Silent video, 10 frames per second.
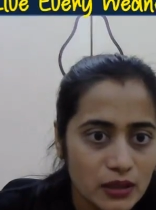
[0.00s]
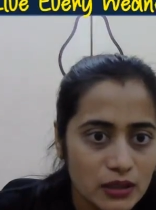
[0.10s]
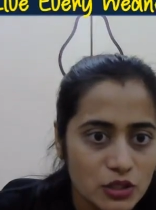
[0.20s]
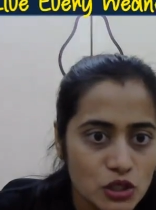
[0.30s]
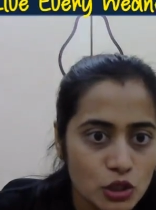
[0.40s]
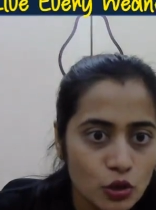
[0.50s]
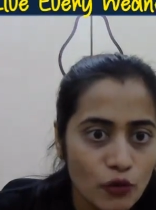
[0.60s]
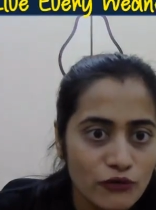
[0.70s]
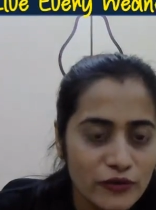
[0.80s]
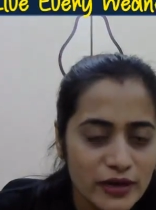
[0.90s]

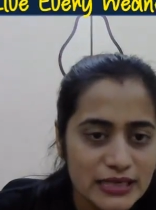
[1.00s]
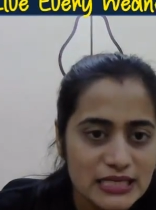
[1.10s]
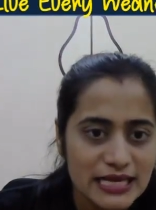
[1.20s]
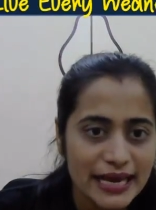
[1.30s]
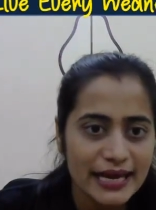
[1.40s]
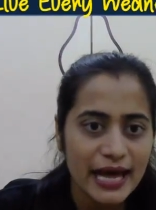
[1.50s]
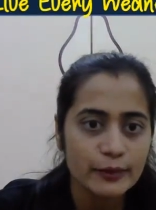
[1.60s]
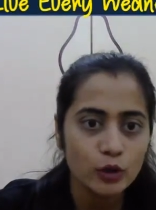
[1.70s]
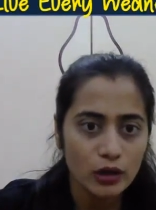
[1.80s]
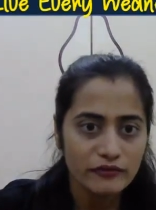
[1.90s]
Shinofer is saying, I am
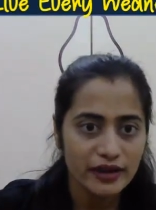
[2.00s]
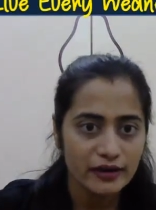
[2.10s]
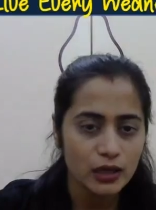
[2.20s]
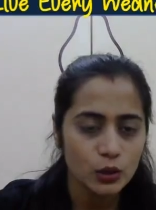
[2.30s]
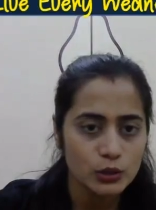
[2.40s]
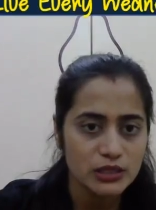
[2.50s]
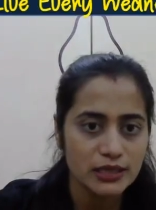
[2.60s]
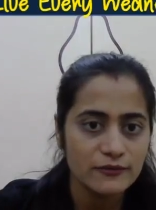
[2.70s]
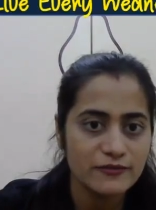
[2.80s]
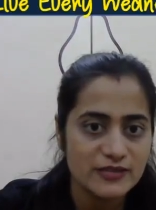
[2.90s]
not very good
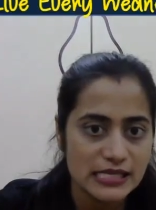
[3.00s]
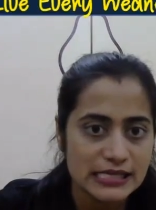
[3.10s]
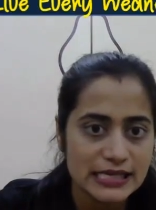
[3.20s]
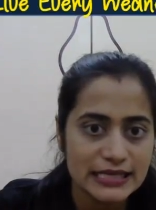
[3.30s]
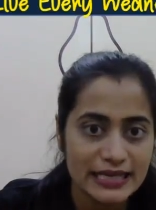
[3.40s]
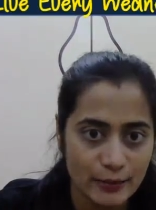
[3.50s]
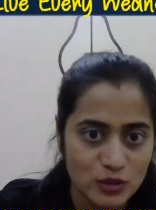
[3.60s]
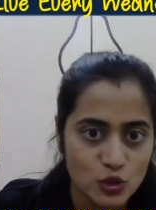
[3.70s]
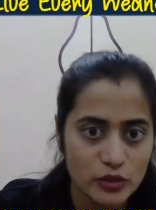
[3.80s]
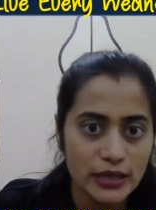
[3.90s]
in physics and
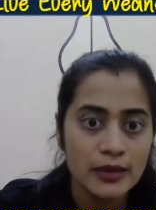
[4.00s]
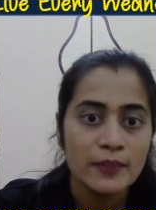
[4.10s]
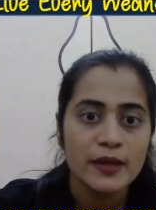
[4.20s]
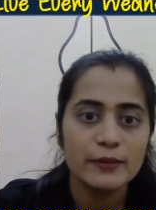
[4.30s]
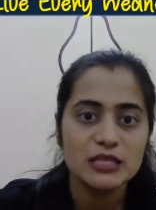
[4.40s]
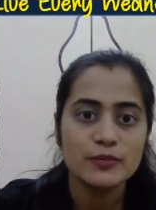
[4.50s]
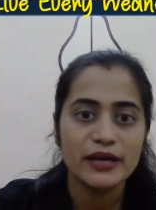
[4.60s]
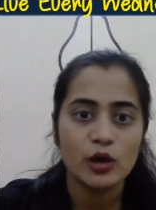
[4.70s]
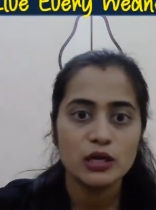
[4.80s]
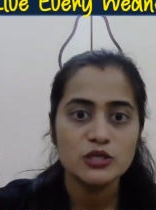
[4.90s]
chemistry, but
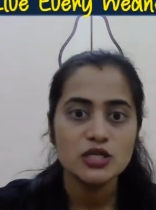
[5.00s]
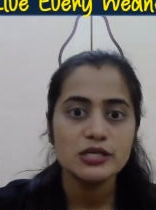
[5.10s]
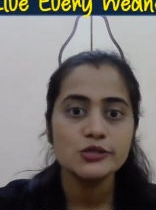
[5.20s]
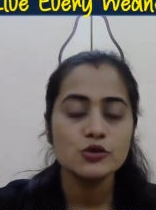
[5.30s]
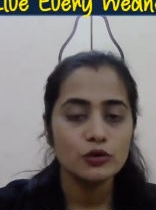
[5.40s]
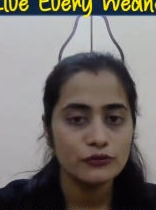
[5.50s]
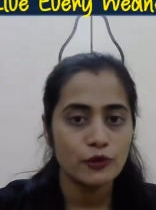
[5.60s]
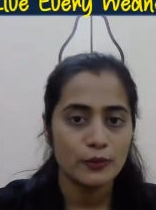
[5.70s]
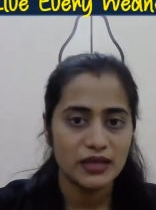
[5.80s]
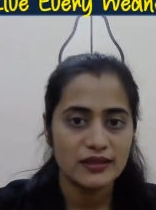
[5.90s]
biology is good
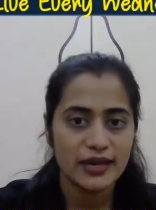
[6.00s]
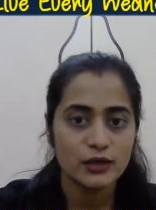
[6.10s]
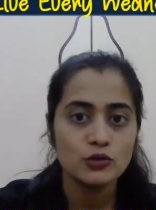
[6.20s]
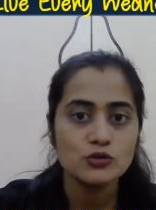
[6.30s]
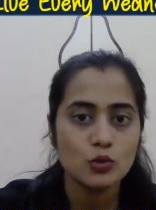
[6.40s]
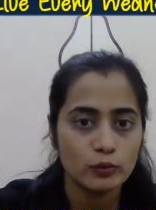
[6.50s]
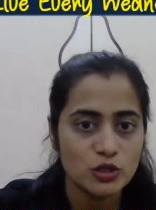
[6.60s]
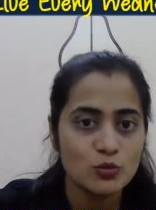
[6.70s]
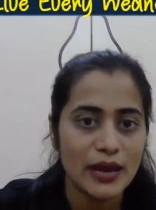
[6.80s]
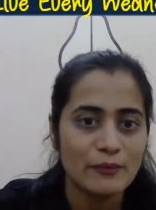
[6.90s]
for me. Thank you so
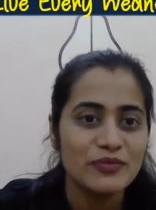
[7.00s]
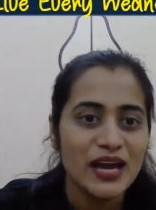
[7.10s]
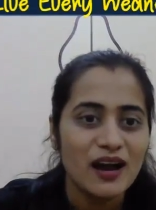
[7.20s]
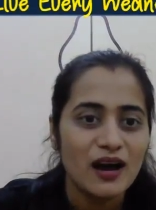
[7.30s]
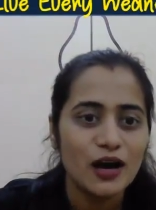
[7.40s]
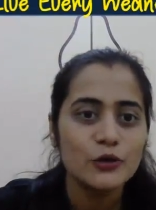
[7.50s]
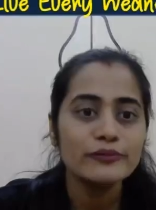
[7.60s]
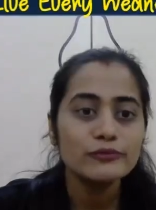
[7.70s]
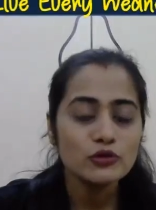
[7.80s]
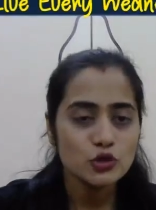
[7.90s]
much, ma'am. You're
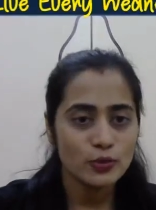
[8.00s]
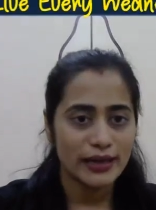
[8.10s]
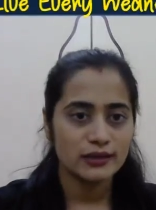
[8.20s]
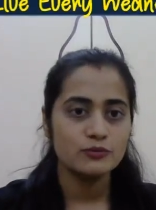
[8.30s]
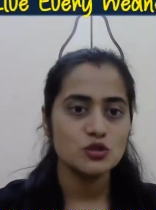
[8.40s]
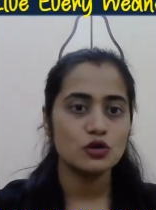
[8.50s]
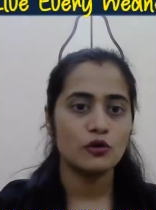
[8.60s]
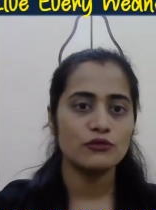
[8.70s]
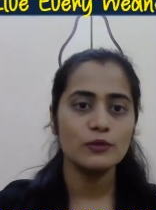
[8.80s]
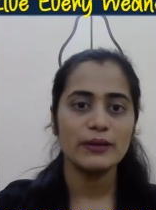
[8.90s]
most welcome,
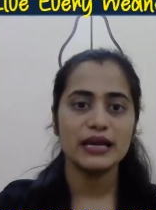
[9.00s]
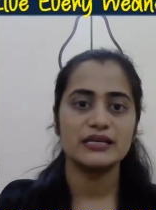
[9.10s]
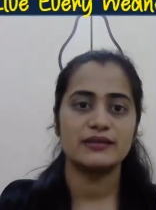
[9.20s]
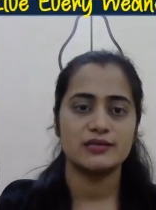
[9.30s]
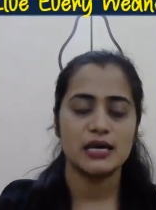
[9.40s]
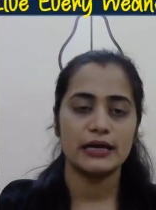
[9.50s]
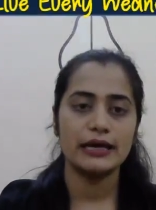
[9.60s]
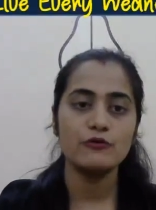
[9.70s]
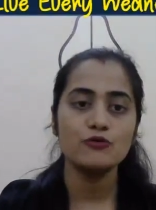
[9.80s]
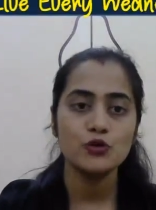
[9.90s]
Shinofer, but
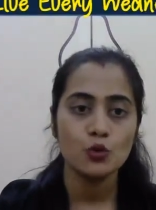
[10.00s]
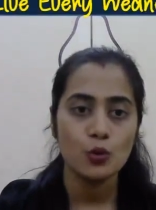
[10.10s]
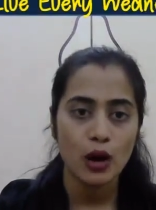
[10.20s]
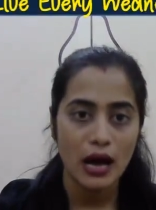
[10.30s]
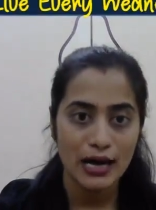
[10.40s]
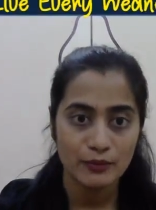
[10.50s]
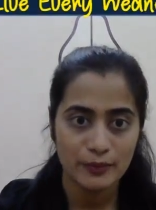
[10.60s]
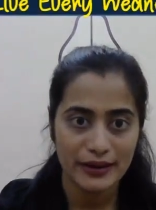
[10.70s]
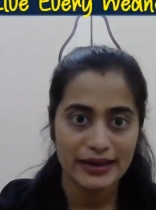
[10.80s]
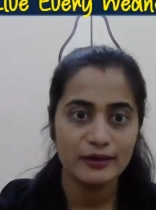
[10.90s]
if you are
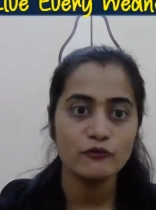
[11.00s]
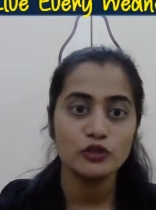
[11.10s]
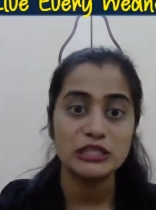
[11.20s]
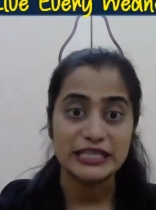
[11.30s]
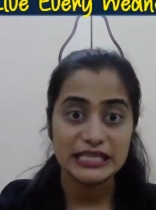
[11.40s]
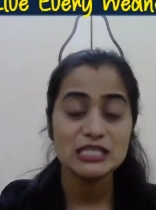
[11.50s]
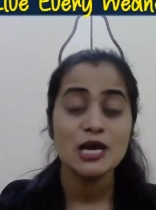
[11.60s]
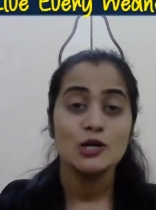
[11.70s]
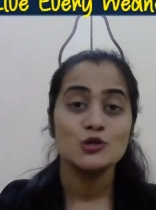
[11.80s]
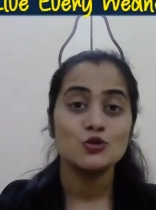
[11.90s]
preparing for NEET,
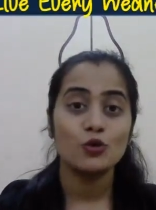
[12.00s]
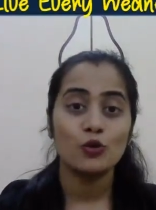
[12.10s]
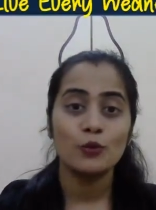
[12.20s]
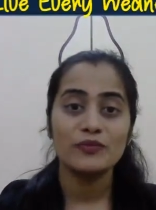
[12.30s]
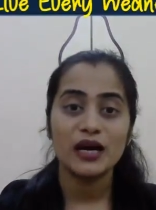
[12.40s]
so